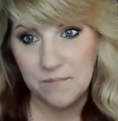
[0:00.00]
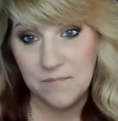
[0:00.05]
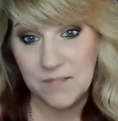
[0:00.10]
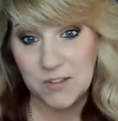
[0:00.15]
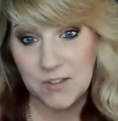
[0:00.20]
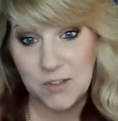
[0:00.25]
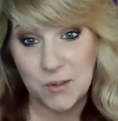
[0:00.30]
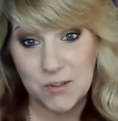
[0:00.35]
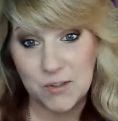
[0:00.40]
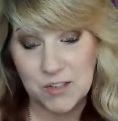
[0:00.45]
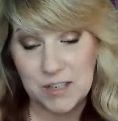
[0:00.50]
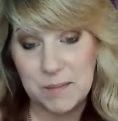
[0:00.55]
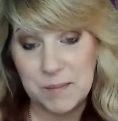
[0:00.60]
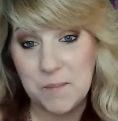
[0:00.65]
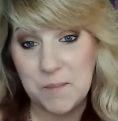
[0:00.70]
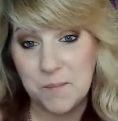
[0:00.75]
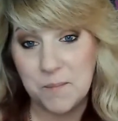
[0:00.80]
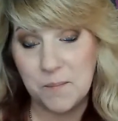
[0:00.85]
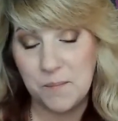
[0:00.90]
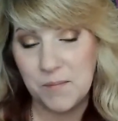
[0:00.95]
it's going
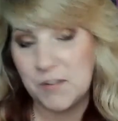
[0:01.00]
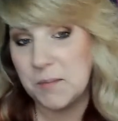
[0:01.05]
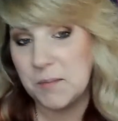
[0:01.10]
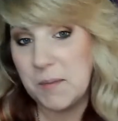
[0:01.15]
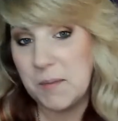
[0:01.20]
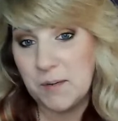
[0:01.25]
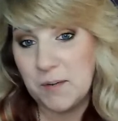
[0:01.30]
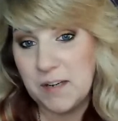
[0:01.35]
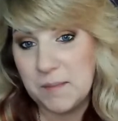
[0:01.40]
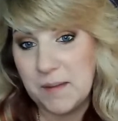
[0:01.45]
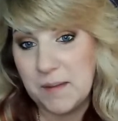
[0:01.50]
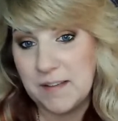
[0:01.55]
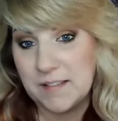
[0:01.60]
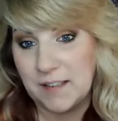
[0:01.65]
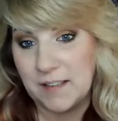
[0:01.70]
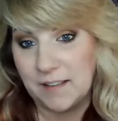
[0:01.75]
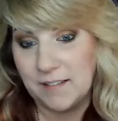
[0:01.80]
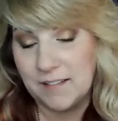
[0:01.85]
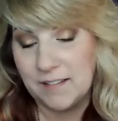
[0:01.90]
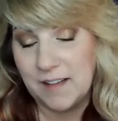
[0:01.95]
to be pretty amazing.
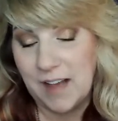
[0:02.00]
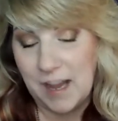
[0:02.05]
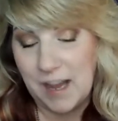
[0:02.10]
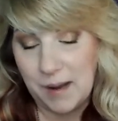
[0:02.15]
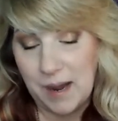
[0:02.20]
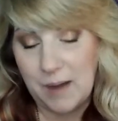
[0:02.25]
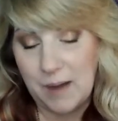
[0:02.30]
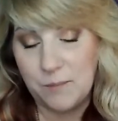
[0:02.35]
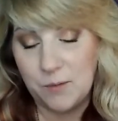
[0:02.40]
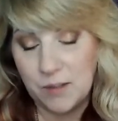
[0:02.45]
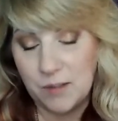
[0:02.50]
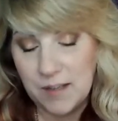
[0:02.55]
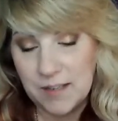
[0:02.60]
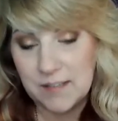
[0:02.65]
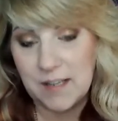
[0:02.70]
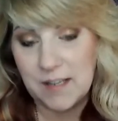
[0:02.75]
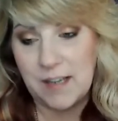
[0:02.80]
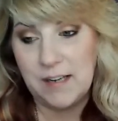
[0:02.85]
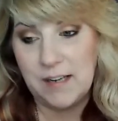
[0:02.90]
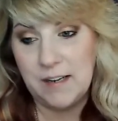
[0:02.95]
I'm really
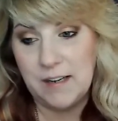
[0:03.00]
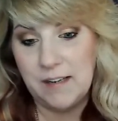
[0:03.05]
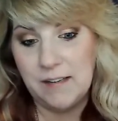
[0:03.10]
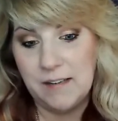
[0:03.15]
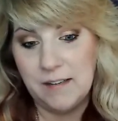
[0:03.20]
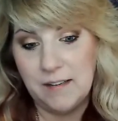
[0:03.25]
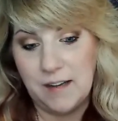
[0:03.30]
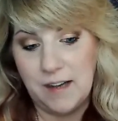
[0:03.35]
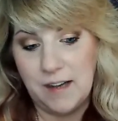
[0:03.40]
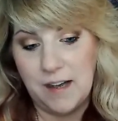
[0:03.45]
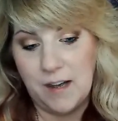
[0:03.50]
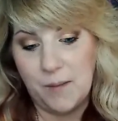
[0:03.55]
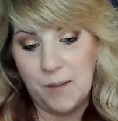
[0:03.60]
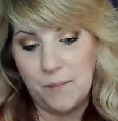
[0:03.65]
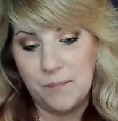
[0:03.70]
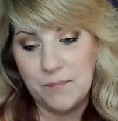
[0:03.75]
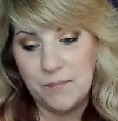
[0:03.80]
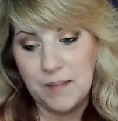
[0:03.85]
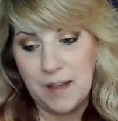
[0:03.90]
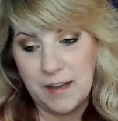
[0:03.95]
excited.
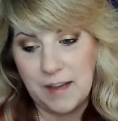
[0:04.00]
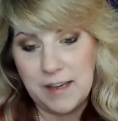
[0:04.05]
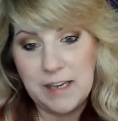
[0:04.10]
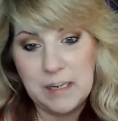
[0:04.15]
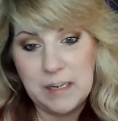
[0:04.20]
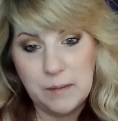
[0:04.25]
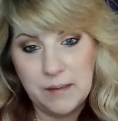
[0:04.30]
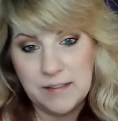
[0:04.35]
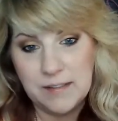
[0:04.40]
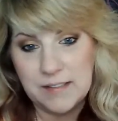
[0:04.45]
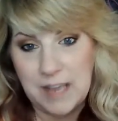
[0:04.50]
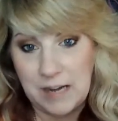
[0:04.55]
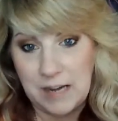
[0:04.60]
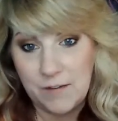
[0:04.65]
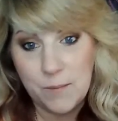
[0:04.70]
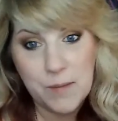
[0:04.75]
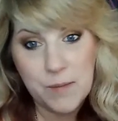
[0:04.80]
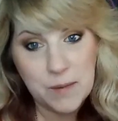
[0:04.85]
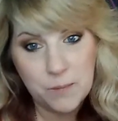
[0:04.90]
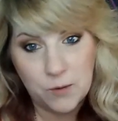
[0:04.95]
Again, it's kind of a
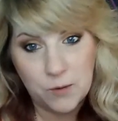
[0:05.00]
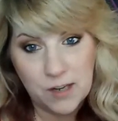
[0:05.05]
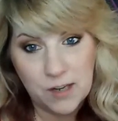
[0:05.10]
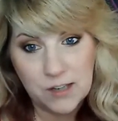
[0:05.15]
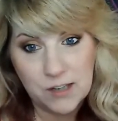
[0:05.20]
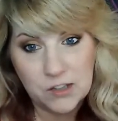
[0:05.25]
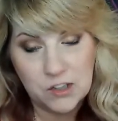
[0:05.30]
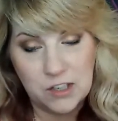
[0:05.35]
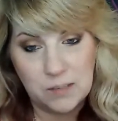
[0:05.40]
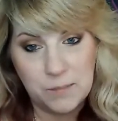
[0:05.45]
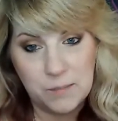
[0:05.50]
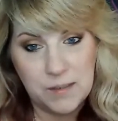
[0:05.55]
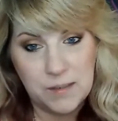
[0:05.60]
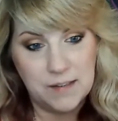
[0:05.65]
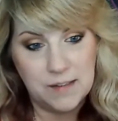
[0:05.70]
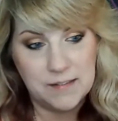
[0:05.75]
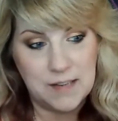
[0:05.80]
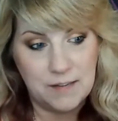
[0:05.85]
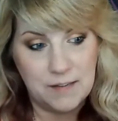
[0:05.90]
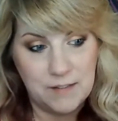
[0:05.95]
big production
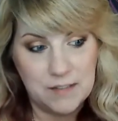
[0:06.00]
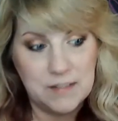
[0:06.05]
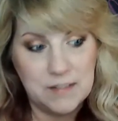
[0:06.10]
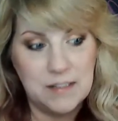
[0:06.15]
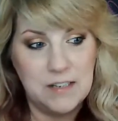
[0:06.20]
because obviously